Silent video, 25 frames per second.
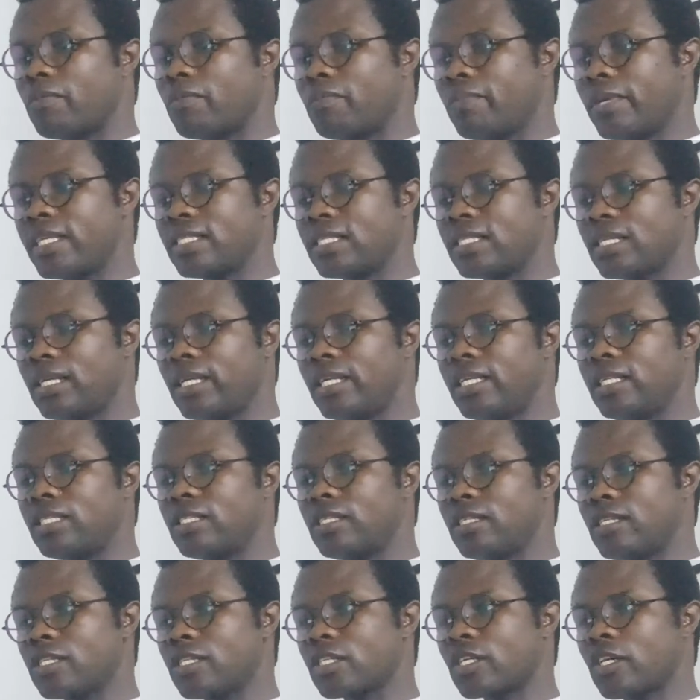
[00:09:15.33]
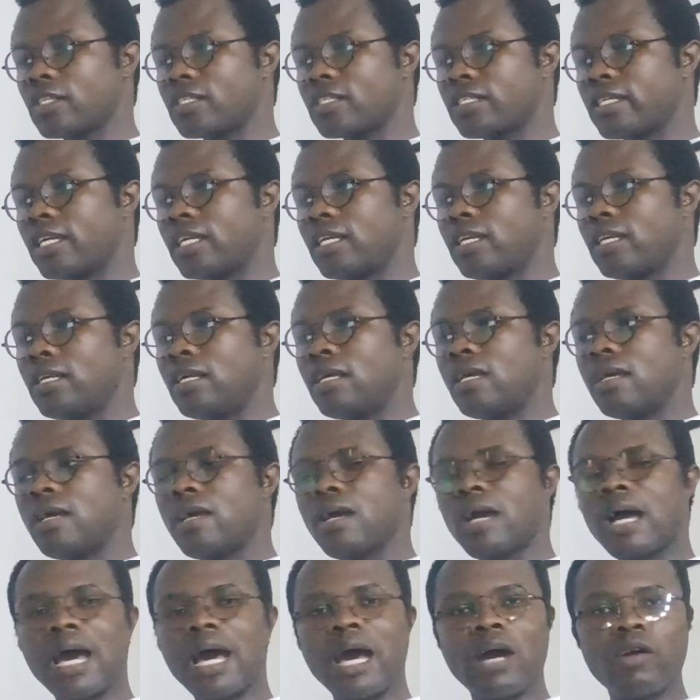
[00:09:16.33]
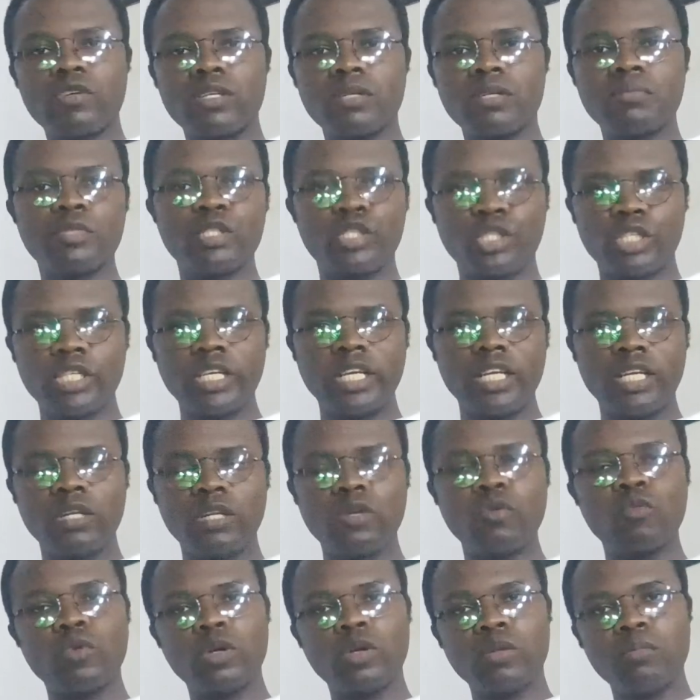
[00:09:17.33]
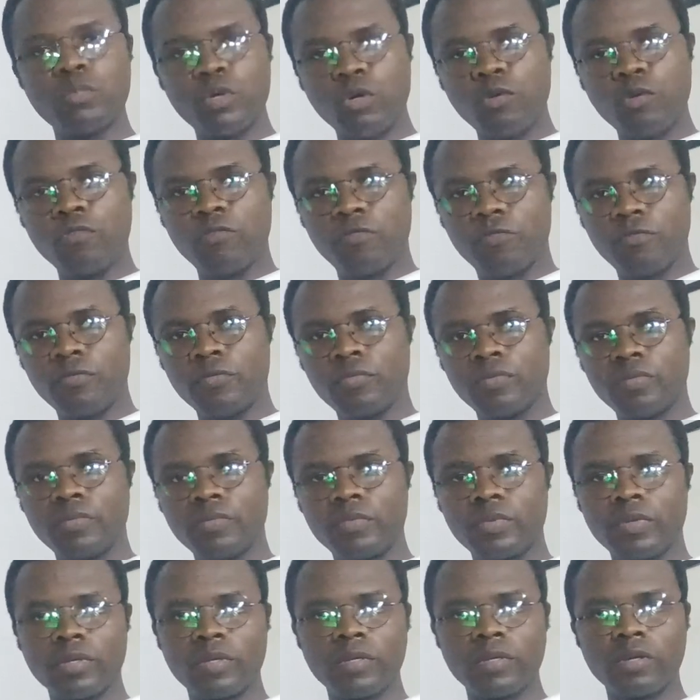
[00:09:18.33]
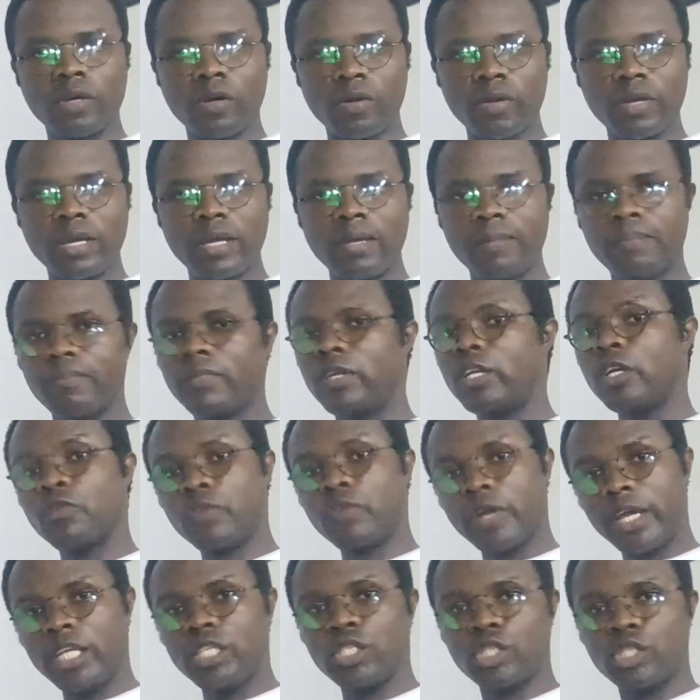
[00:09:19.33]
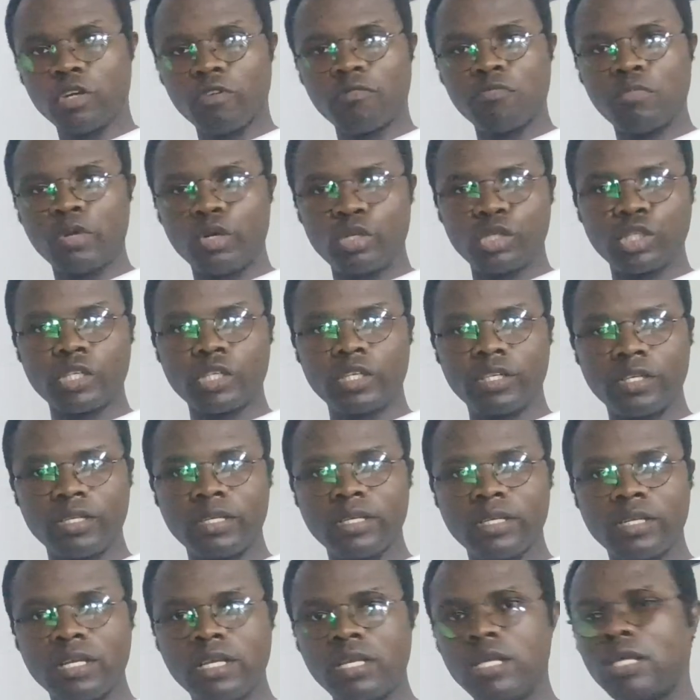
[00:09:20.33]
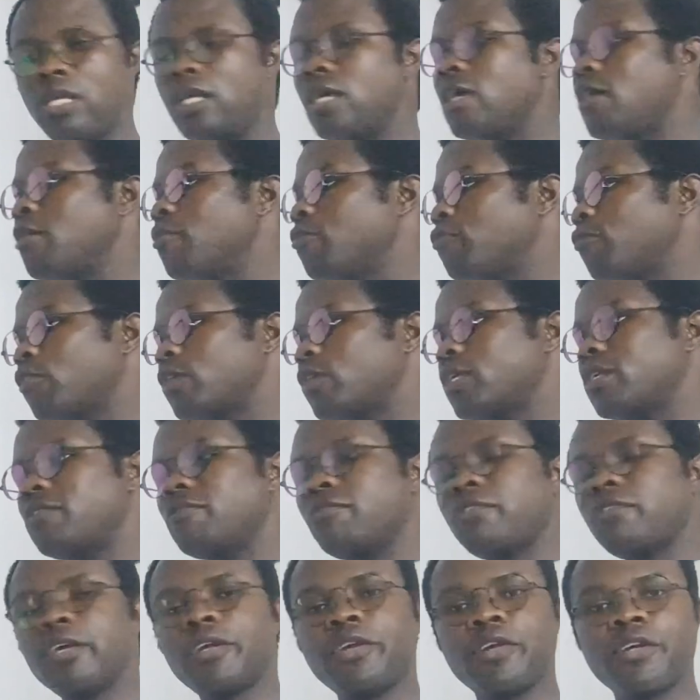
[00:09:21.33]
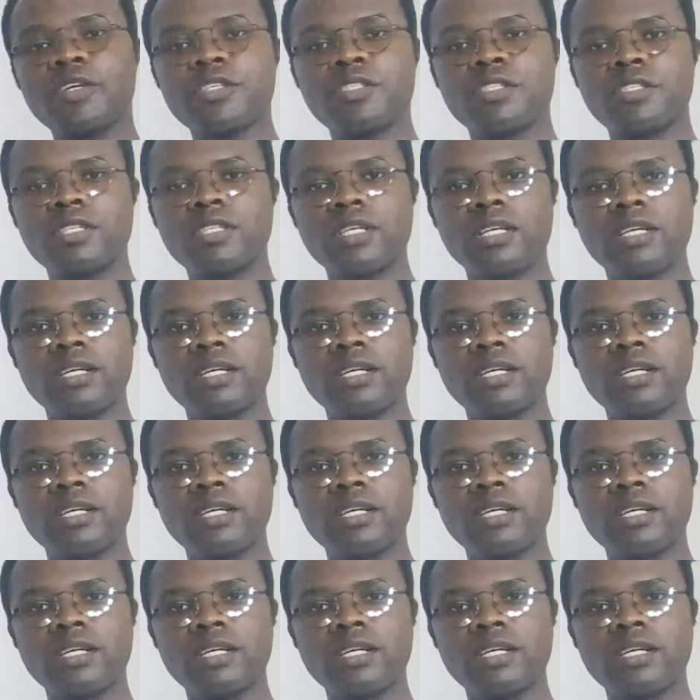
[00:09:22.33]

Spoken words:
basically discussing how the machine will move, okay? The range of motion for the various